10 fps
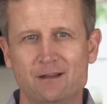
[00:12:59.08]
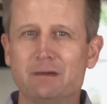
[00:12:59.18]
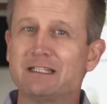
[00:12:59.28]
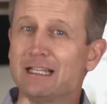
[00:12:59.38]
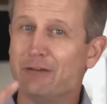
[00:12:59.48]

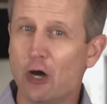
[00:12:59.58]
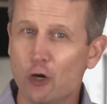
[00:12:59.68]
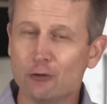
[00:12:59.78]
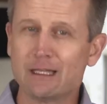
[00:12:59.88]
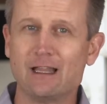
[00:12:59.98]
but to live a
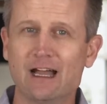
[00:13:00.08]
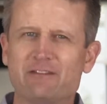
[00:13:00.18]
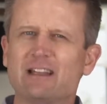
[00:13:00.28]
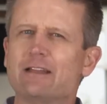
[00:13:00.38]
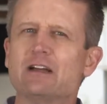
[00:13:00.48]
holy life,
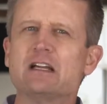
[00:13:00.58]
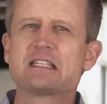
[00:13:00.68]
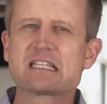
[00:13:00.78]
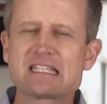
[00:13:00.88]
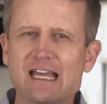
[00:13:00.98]
to live a
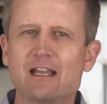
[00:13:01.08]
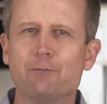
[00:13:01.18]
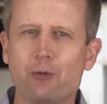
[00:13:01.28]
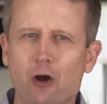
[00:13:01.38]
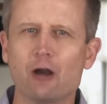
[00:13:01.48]
set
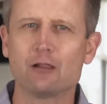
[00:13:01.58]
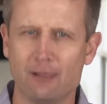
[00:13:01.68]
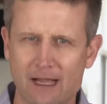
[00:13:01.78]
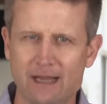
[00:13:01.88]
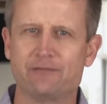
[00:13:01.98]
apart
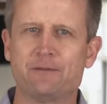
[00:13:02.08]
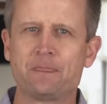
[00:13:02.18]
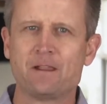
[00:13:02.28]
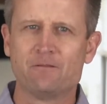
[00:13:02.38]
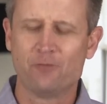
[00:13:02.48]
life
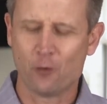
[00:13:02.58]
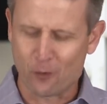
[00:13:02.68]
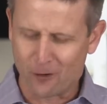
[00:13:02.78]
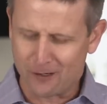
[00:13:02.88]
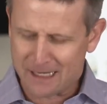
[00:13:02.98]

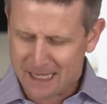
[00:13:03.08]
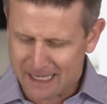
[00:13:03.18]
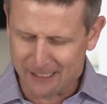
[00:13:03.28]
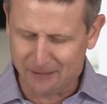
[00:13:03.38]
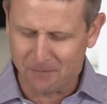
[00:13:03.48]
for
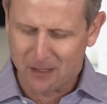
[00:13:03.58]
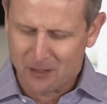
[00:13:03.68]
him